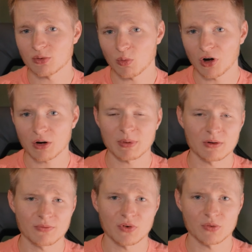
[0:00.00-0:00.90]
to work, but
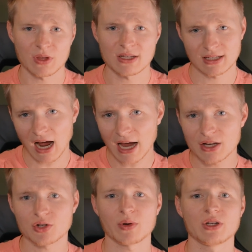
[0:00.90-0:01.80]
for things that I
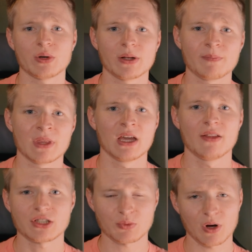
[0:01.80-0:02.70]
enjoy doing.
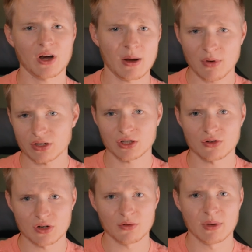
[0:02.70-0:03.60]
This is where I'm also,
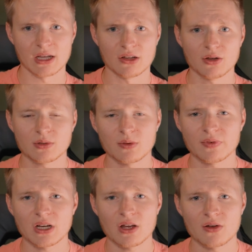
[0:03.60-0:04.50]
you know, making YouTube
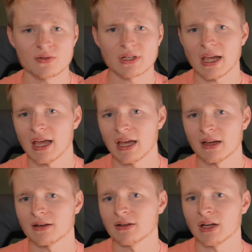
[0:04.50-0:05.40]
videos
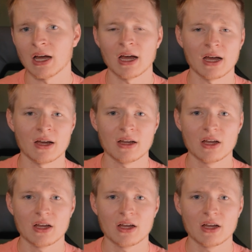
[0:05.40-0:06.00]
and uh,